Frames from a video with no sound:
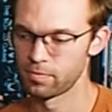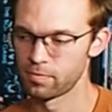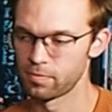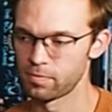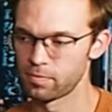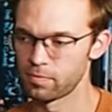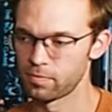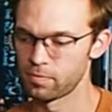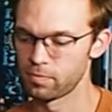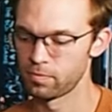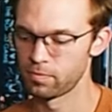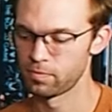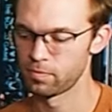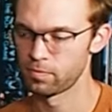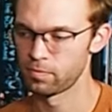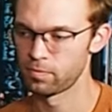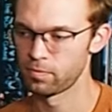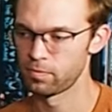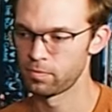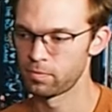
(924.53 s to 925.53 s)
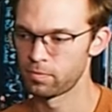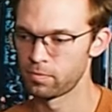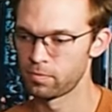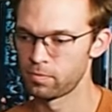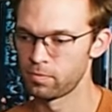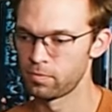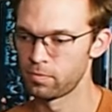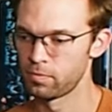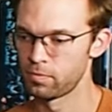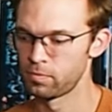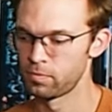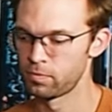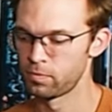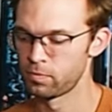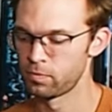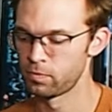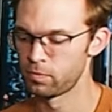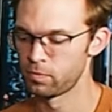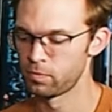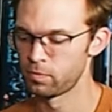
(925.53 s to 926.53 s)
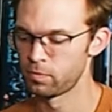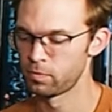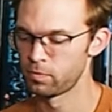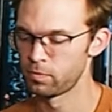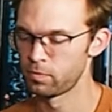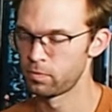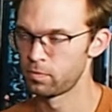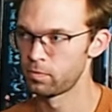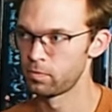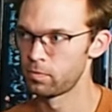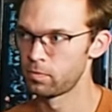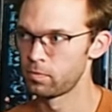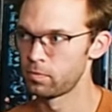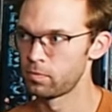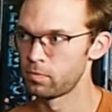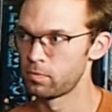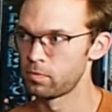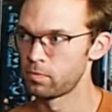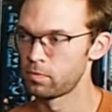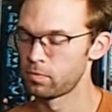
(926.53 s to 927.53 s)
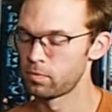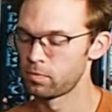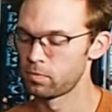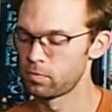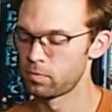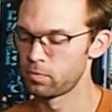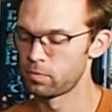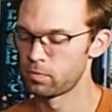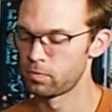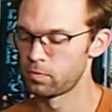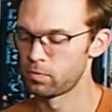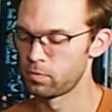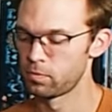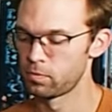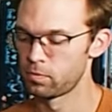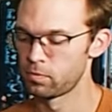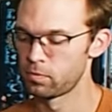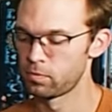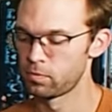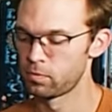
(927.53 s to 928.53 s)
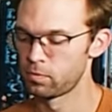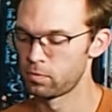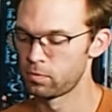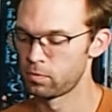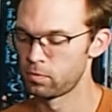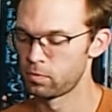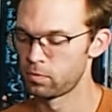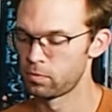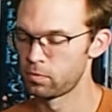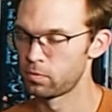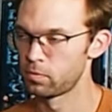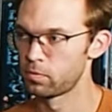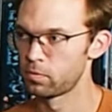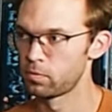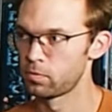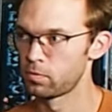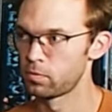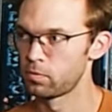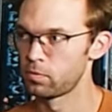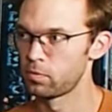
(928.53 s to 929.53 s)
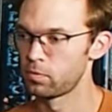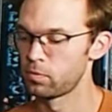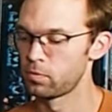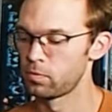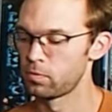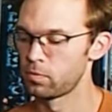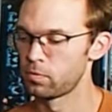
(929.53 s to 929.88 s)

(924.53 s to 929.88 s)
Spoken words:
No words are spoken by the person on screen.